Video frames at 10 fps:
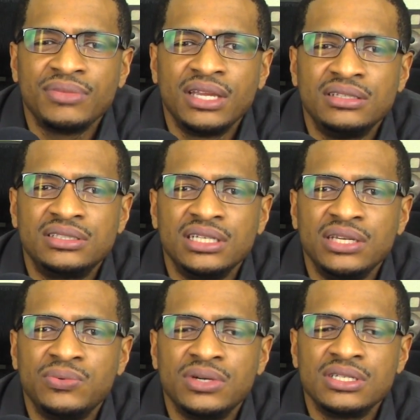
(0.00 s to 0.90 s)
She
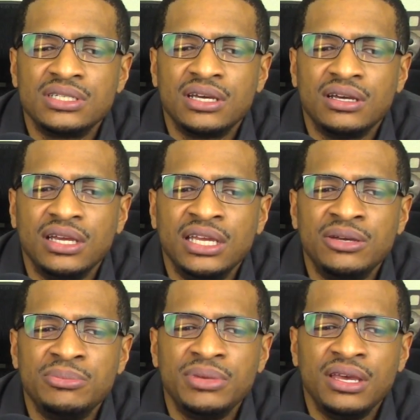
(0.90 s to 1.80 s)
was uh,
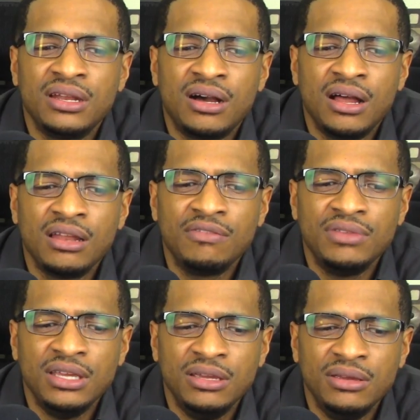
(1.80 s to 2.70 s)
M and all of
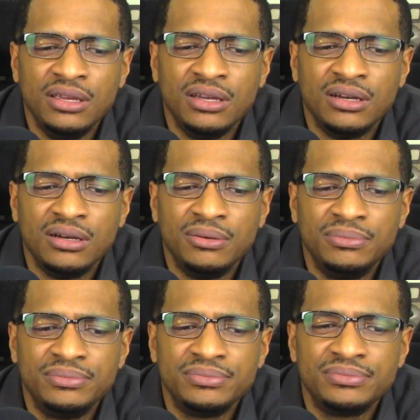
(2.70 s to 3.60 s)
the
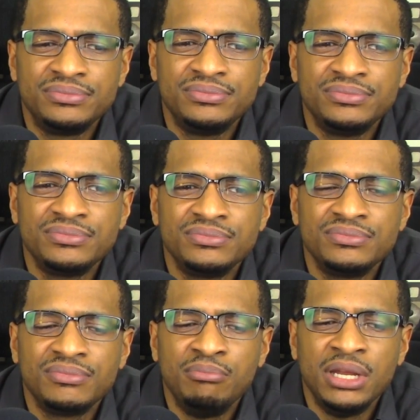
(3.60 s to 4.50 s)
um,
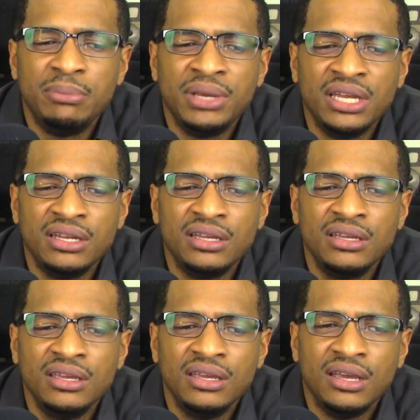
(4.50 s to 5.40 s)
Minnie Penny
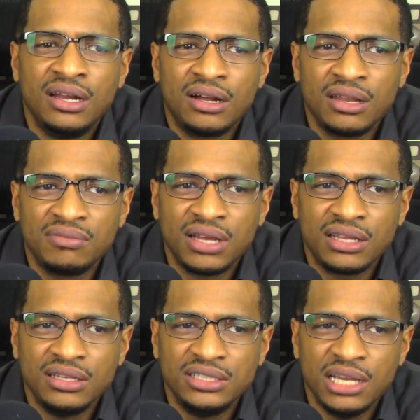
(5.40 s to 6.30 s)
and all of
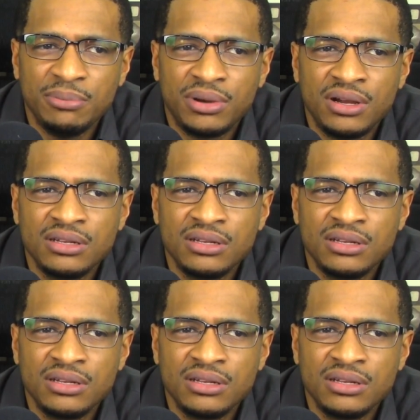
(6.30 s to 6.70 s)
like the James Bond